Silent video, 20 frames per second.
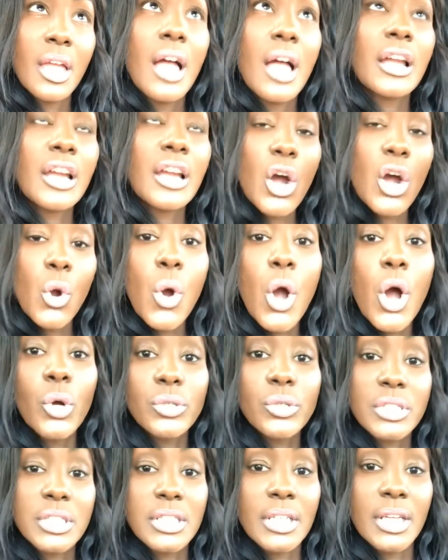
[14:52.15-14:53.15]

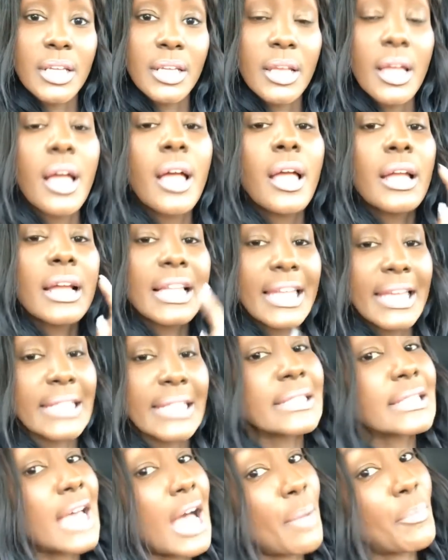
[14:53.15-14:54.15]
co-hosting
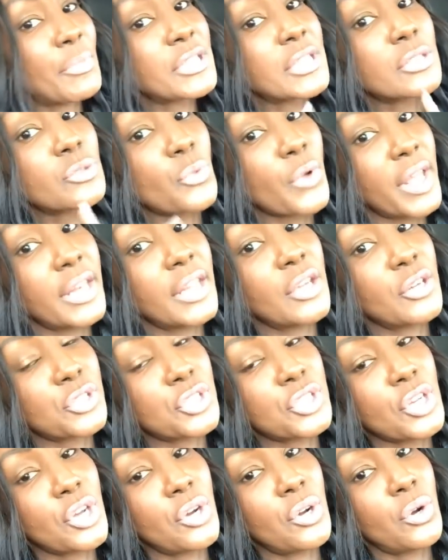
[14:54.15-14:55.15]
Clayton Thomas's radio
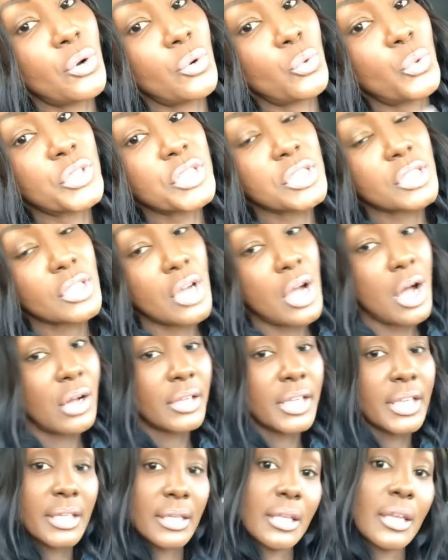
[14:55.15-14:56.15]
show, which is
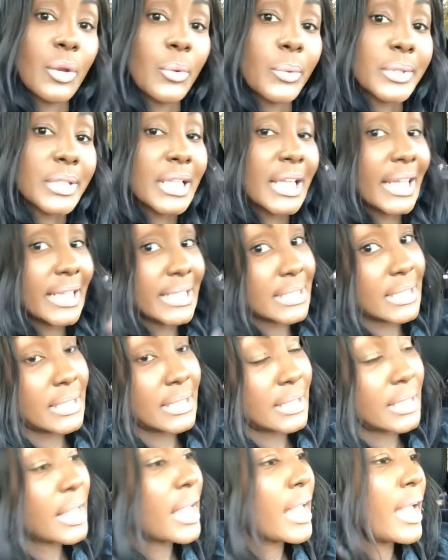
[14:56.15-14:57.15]
called Kicking It with
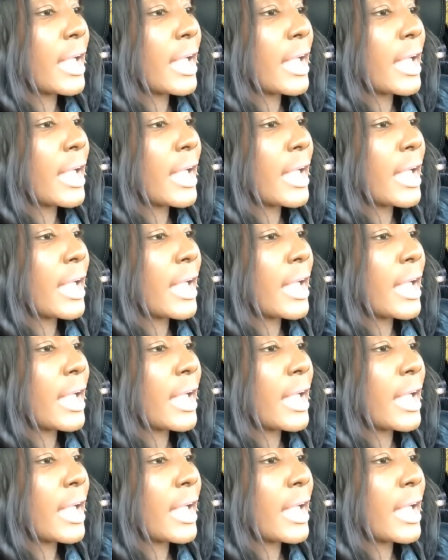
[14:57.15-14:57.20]
Clayton.